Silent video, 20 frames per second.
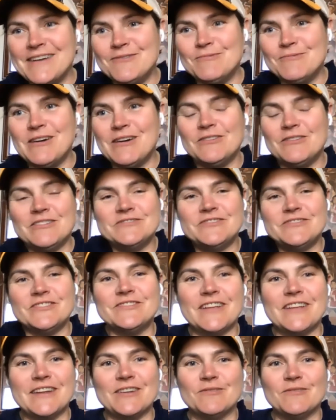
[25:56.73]
Explain it to me
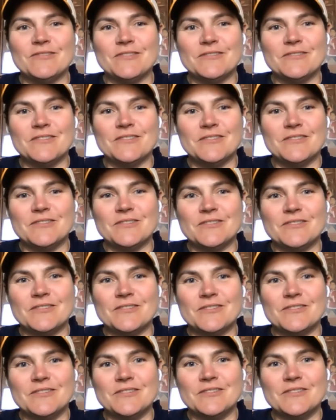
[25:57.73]
like I'm a 5-year-old.
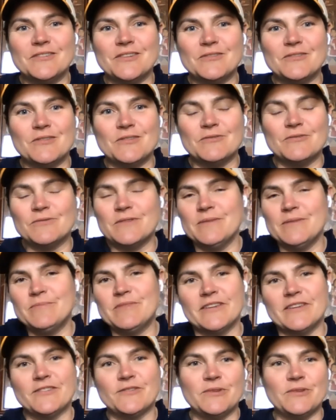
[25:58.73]
Yeah.
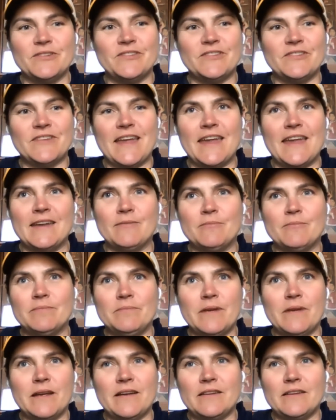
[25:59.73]
Remkus was saying,
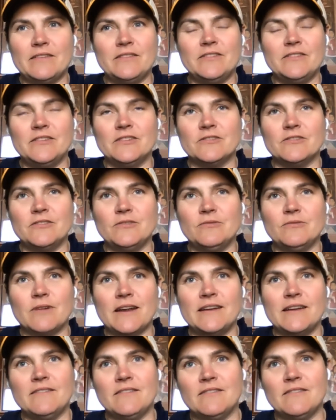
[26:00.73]
you
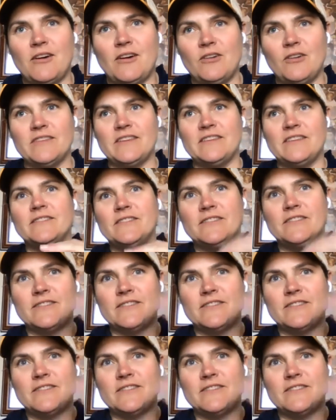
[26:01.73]
write all these